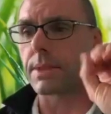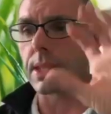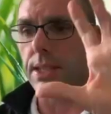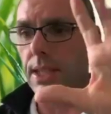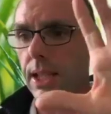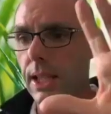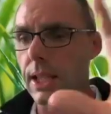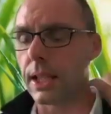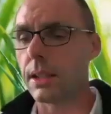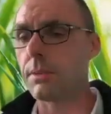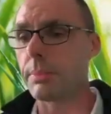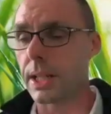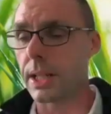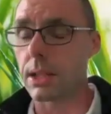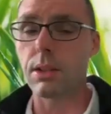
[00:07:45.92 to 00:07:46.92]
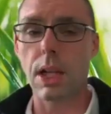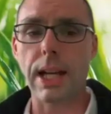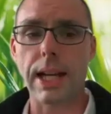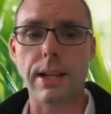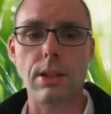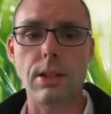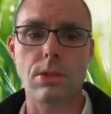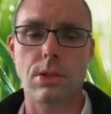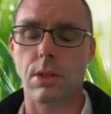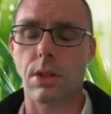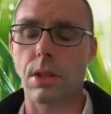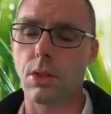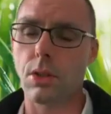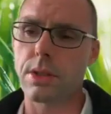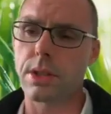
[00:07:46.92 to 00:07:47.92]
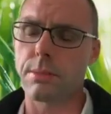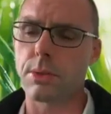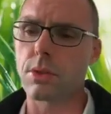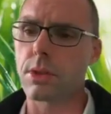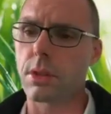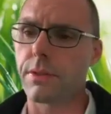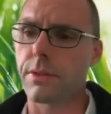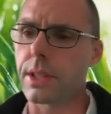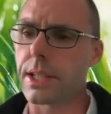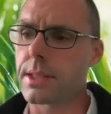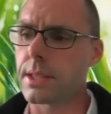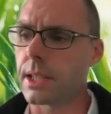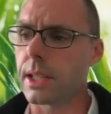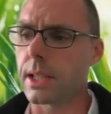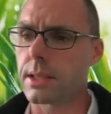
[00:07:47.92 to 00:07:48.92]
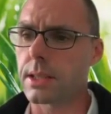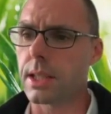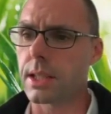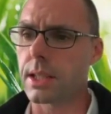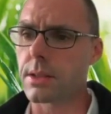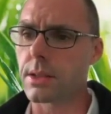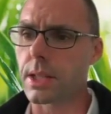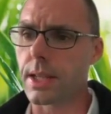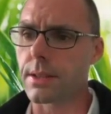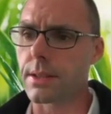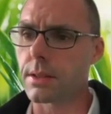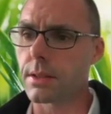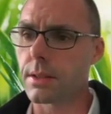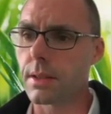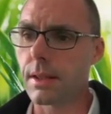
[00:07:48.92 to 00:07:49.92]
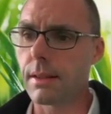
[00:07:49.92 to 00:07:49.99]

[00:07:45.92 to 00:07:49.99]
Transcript: singing, but yeah, I can use them also for listening exercises.